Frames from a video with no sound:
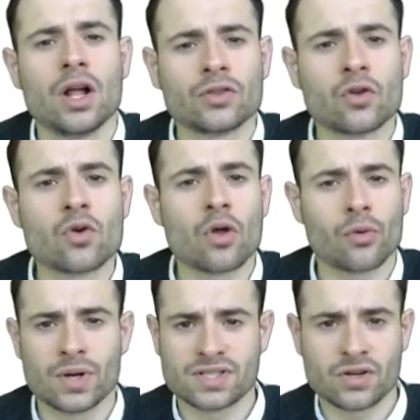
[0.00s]
the
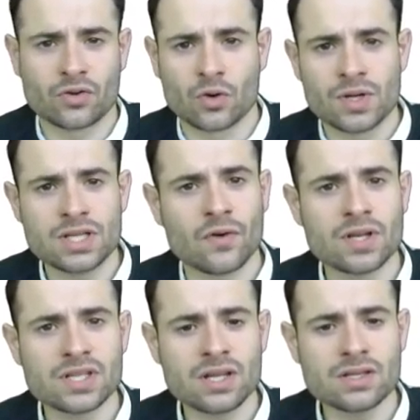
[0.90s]
Northwest Territories, for
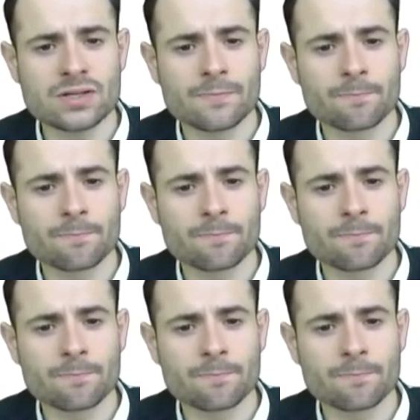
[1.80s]
instance.